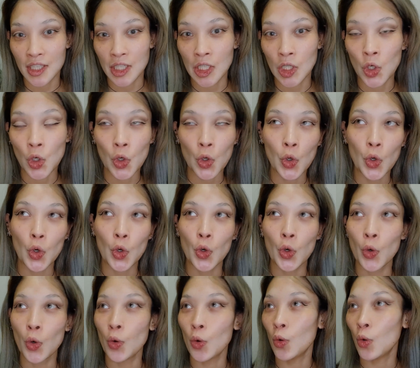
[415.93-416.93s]
Like
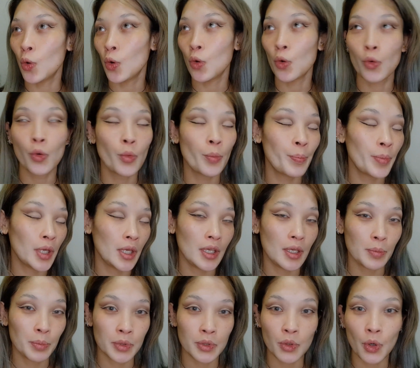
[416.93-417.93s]
all
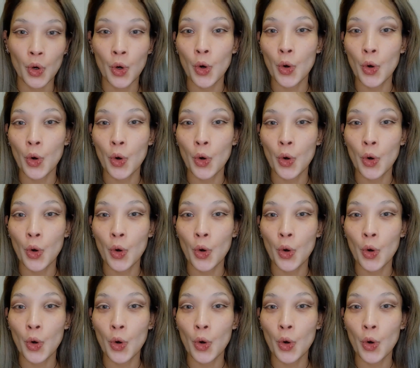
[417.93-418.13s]
people,